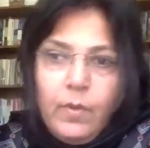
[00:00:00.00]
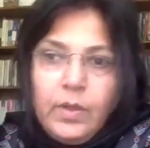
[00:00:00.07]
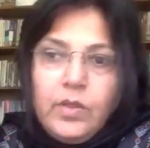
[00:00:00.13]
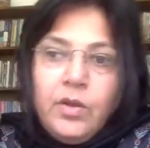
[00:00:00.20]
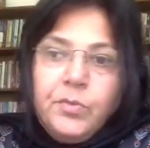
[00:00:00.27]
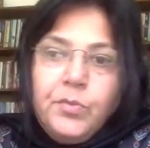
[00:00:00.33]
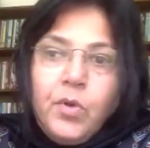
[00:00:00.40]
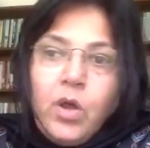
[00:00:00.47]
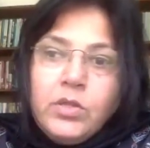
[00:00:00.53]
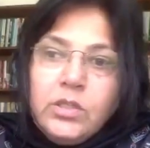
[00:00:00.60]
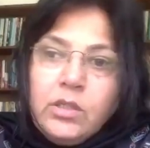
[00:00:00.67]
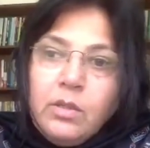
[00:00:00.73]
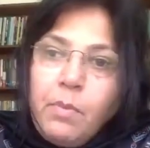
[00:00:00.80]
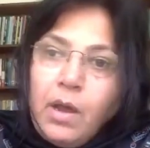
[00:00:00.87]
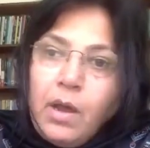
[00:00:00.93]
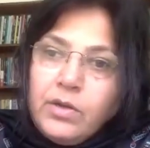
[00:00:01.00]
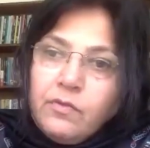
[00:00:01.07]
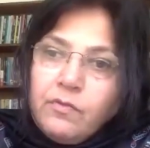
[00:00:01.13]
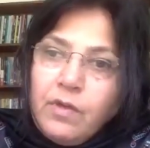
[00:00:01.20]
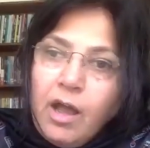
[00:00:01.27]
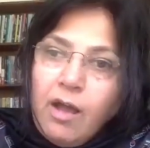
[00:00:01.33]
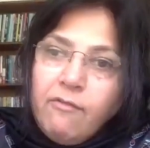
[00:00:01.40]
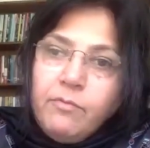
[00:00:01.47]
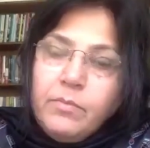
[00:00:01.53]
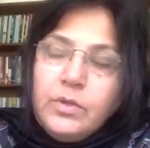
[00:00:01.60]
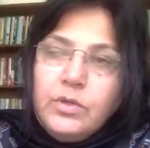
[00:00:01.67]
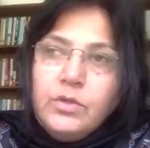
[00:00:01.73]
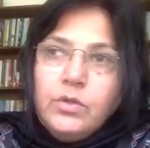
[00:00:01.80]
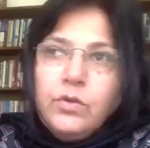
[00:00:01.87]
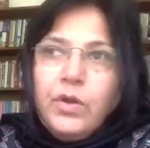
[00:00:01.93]
whether it was on the part of
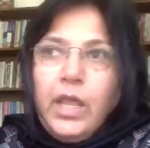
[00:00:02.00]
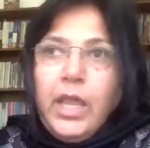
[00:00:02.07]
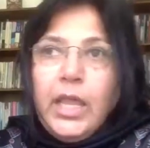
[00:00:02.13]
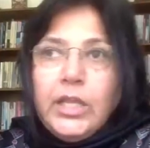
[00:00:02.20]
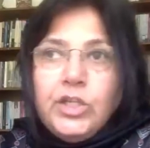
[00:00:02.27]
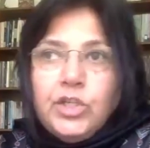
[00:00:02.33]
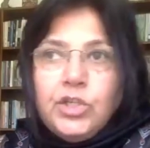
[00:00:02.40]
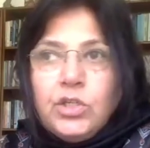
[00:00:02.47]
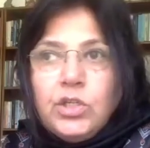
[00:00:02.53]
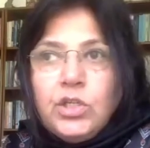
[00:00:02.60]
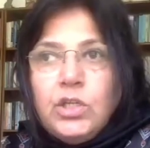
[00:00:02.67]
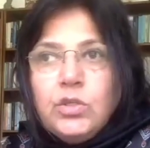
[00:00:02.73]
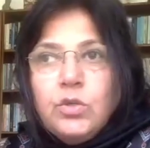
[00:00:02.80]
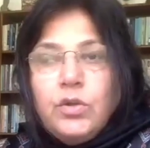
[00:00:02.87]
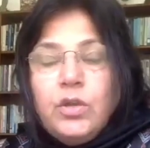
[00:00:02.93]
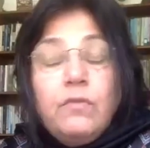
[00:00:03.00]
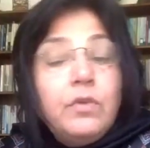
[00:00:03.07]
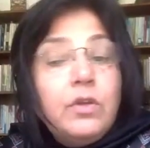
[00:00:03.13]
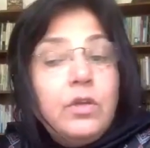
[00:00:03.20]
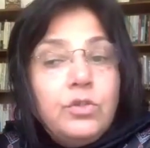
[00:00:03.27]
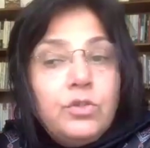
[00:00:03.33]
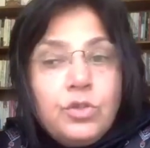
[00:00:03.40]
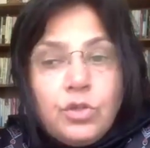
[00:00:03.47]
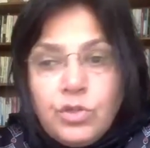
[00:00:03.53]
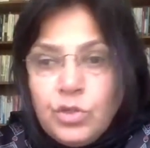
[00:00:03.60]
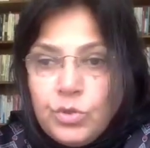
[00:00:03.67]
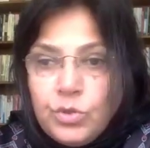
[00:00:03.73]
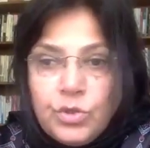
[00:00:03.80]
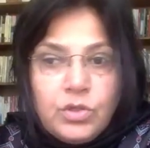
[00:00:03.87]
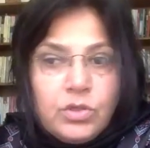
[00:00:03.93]
government or agencies or even
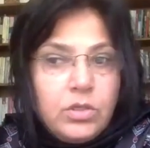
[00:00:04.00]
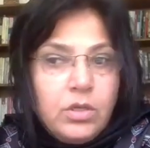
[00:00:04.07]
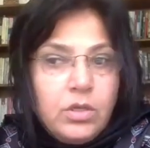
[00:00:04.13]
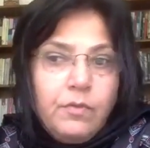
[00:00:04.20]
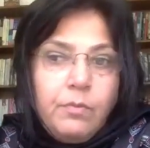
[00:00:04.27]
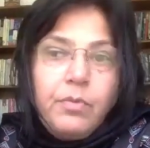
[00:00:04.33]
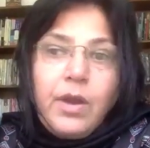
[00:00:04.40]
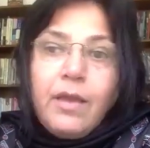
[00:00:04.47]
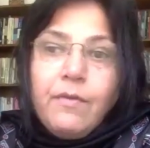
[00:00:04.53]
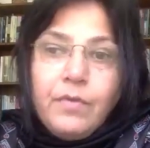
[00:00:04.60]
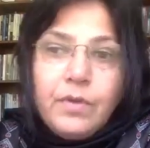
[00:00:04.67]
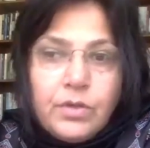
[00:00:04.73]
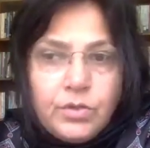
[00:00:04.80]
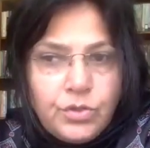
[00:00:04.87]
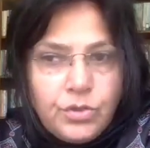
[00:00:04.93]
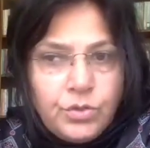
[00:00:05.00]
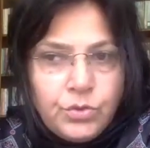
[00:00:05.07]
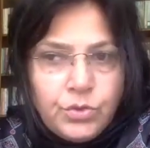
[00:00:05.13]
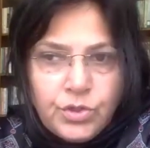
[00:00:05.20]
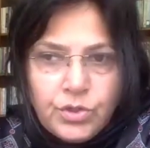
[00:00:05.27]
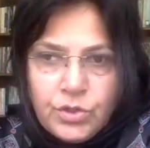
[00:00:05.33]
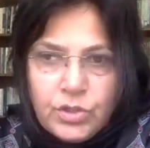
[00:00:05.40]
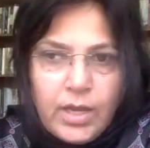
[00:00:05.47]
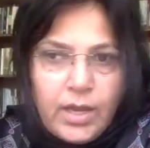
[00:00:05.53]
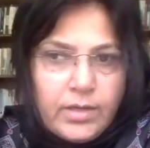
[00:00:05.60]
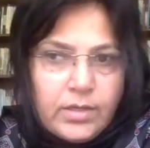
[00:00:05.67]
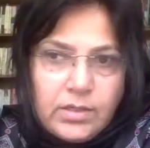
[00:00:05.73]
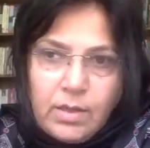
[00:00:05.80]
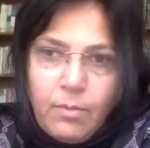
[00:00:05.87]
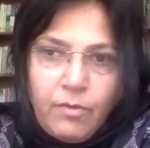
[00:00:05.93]
institutions, even private institutions
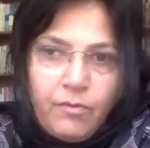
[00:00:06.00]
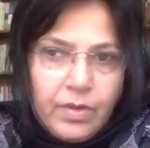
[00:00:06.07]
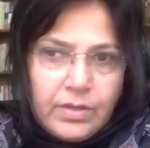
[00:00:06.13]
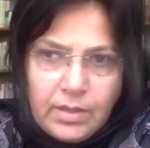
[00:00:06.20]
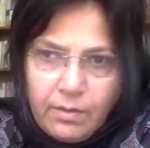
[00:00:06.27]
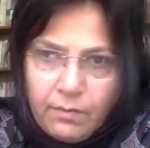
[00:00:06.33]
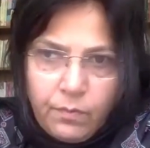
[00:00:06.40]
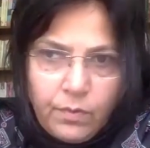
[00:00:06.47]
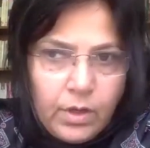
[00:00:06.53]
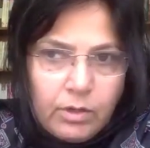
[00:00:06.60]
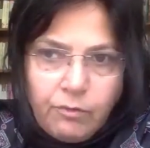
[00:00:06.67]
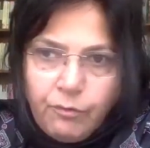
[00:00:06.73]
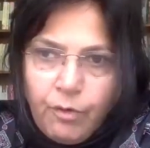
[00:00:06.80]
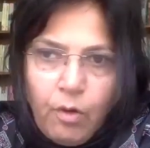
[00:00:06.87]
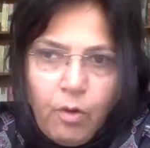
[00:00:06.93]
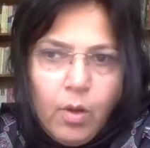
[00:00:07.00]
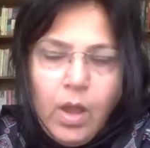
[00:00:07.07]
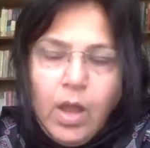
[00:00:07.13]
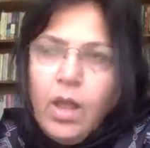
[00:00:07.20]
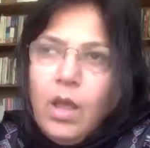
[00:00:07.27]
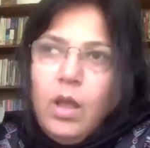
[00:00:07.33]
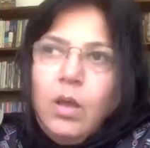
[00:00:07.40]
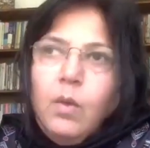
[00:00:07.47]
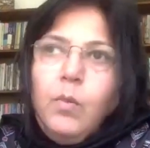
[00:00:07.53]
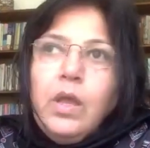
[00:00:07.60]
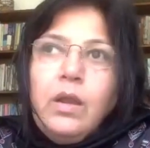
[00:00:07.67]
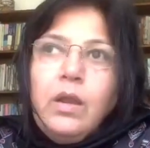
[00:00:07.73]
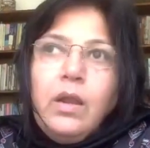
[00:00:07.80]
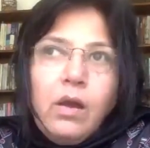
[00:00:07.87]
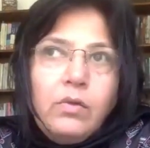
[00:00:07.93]
that some of us have worked for, we
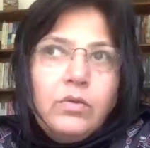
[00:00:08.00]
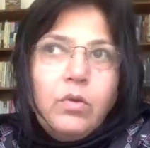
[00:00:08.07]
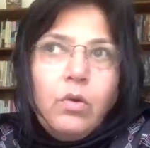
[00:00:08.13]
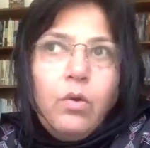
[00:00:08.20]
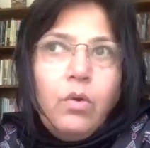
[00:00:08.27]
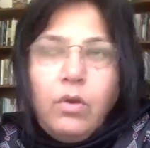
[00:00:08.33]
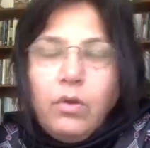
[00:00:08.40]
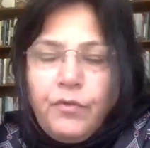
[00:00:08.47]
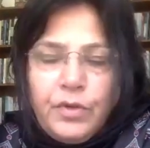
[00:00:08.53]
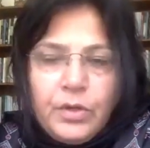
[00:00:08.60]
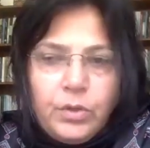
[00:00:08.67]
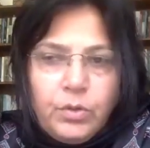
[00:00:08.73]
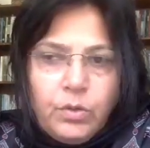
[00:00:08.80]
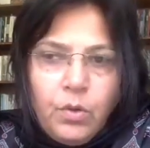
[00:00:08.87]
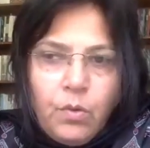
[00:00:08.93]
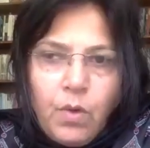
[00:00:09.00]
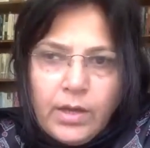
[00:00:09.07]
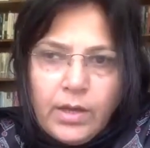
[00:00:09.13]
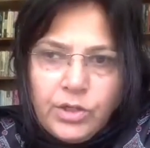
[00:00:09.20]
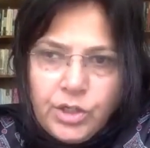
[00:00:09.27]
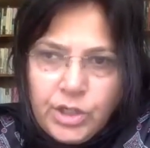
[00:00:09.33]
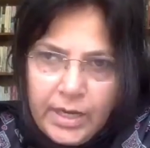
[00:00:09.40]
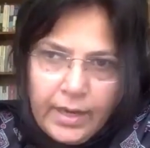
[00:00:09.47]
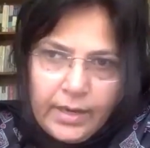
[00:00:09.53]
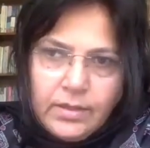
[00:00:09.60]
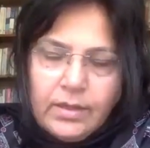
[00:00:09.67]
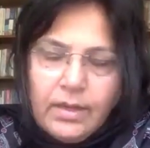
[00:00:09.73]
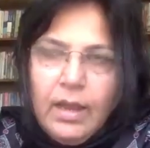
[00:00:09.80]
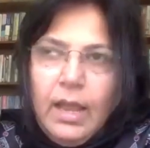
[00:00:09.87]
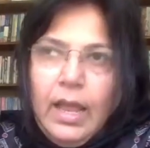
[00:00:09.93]
allowed all of it to go unchecked.